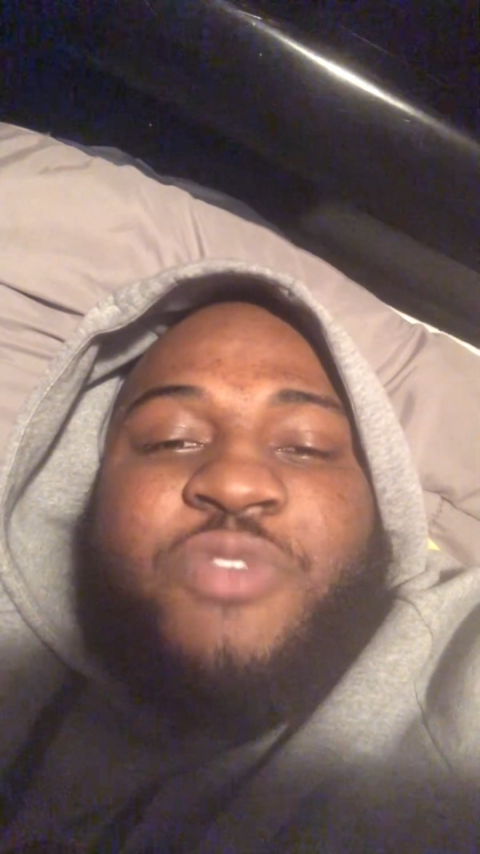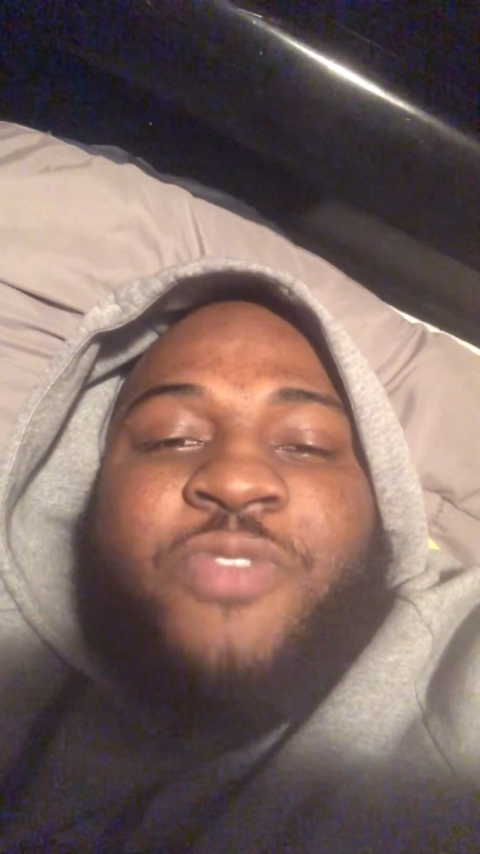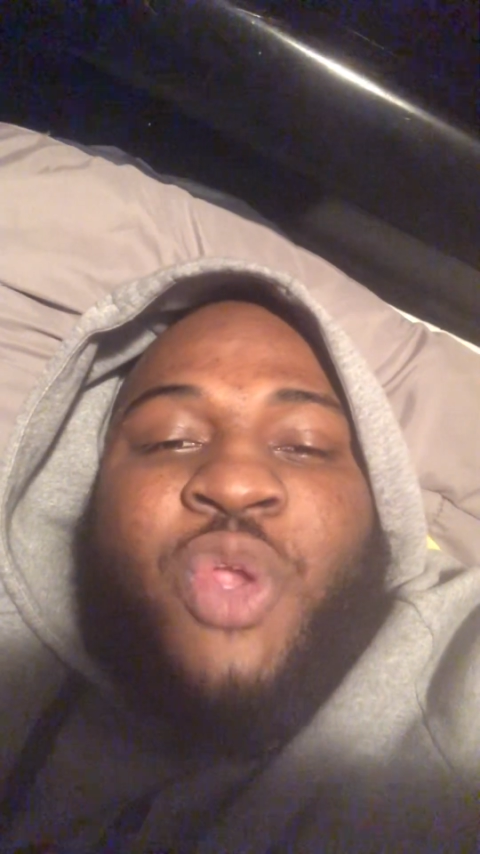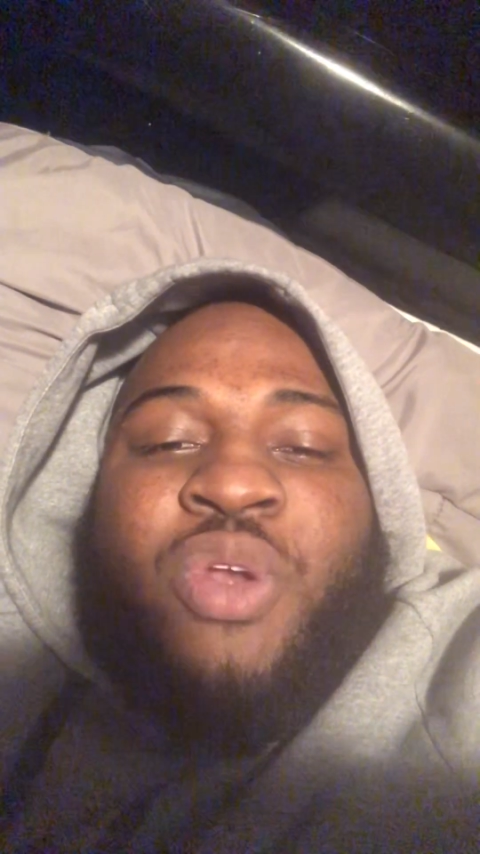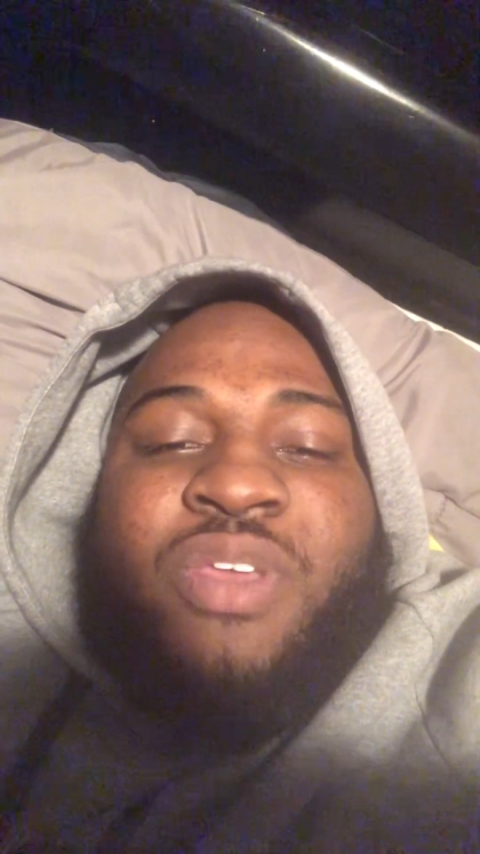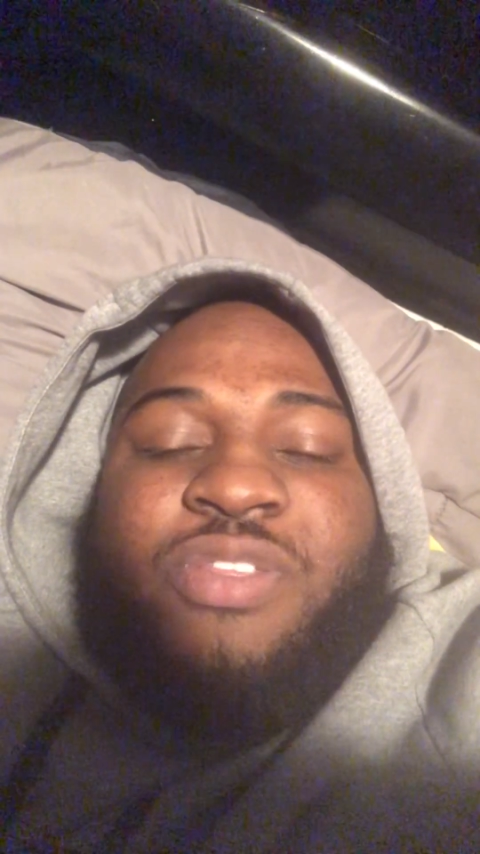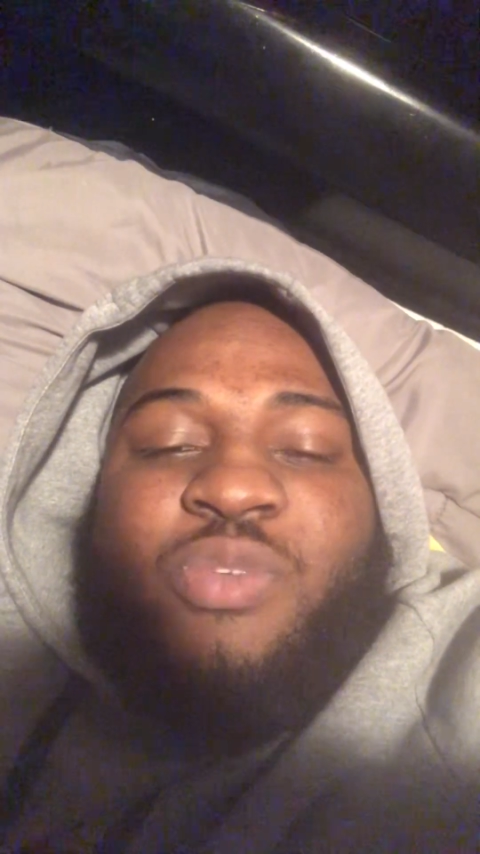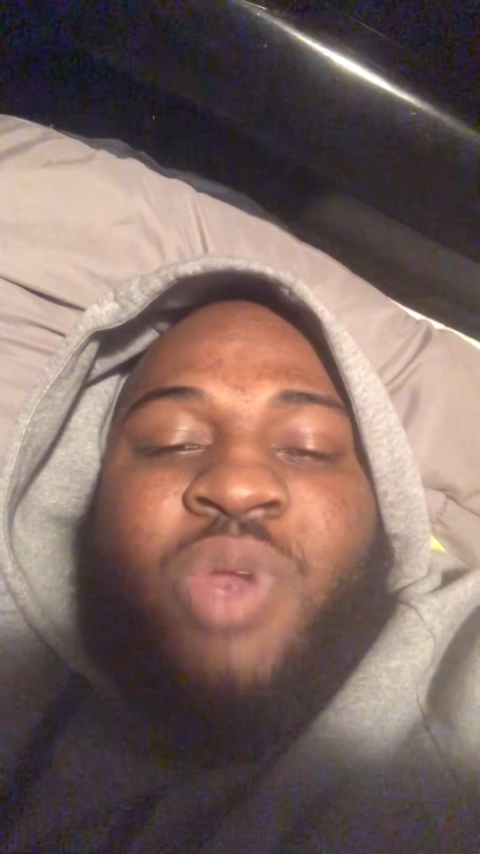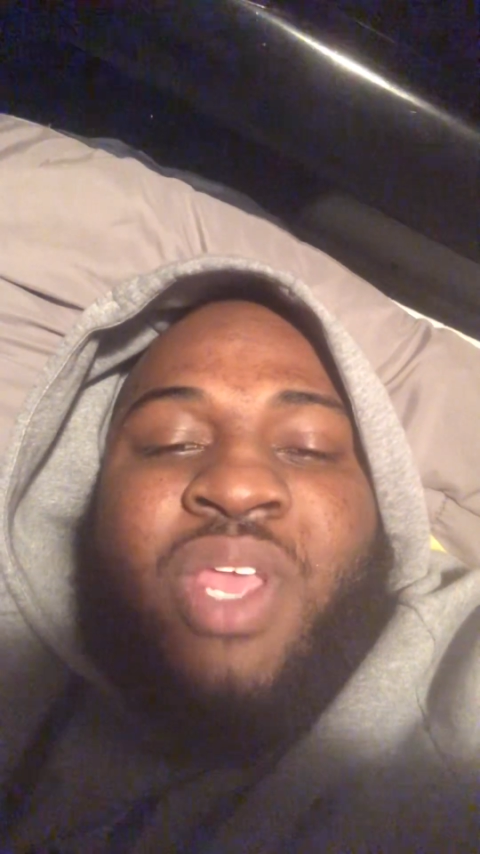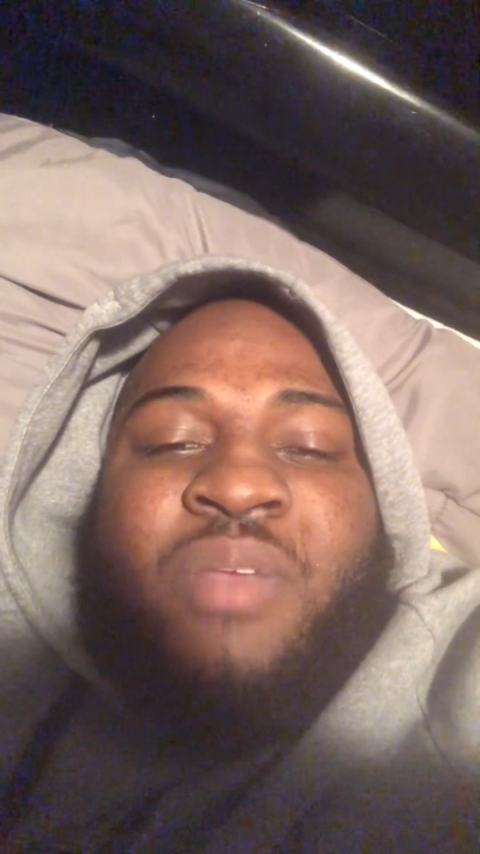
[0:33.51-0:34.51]
of
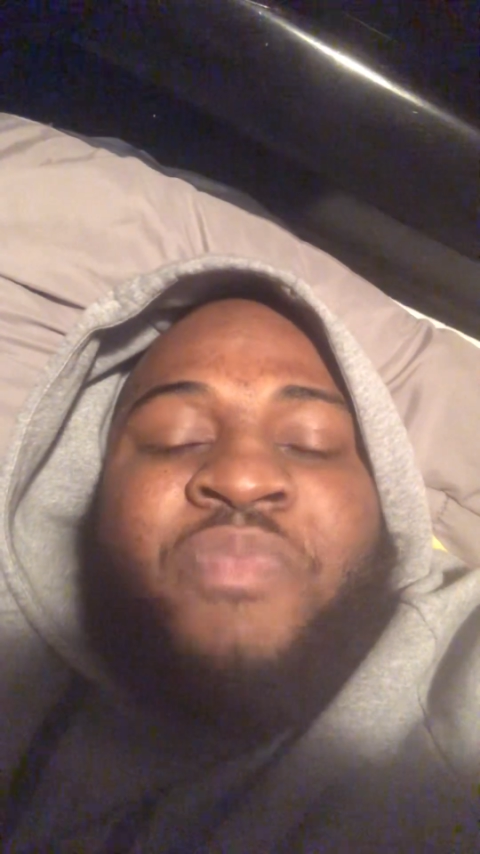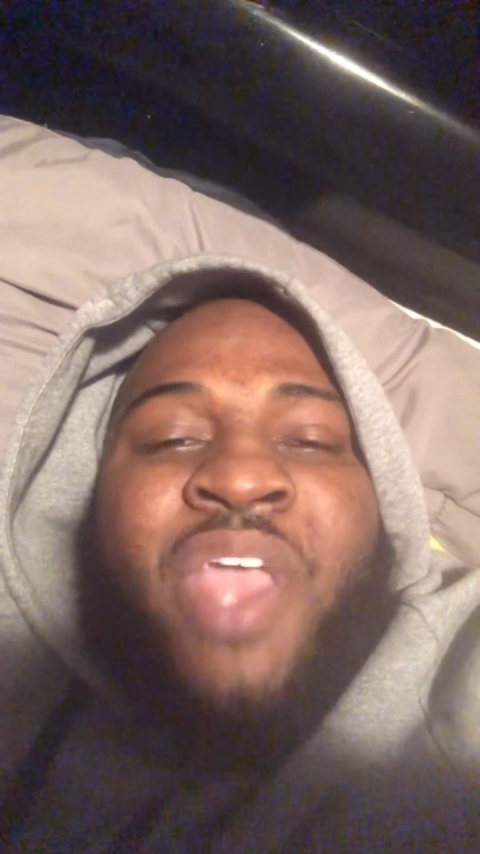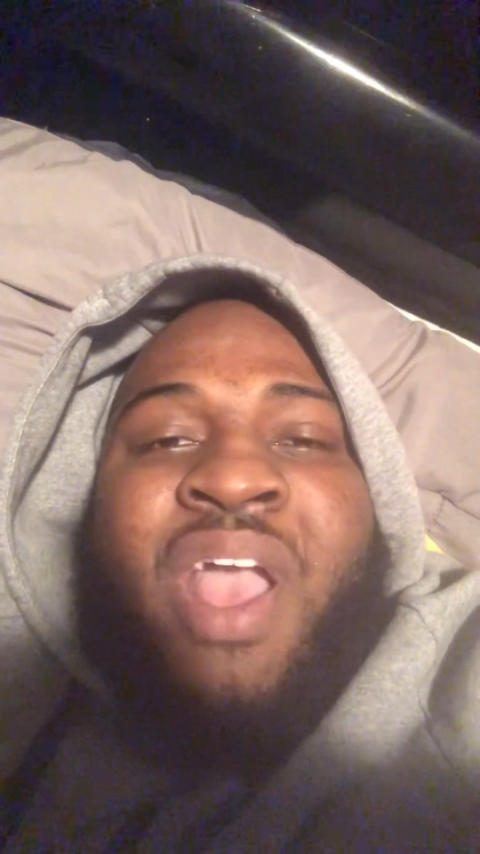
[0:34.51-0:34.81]
33.